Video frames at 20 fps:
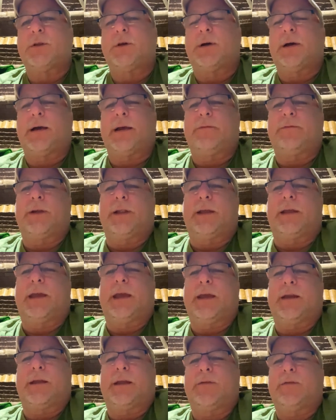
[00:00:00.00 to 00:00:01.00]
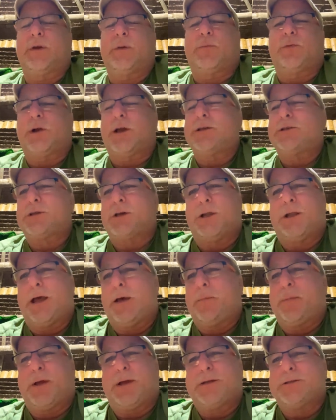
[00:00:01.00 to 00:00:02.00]
I really can't give you a price on
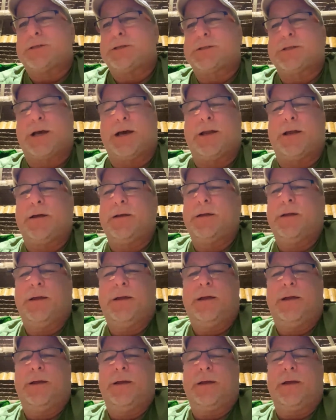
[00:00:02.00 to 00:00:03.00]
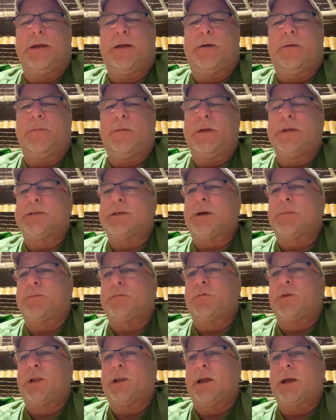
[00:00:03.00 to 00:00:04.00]
that because it's kind of, it's
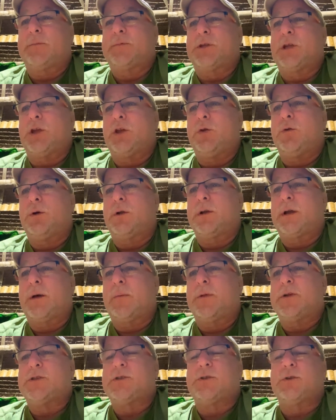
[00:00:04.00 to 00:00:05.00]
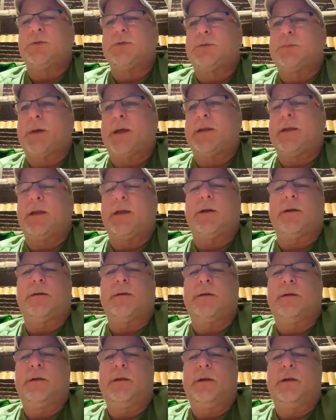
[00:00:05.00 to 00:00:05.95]
really up to you on how much you spend here.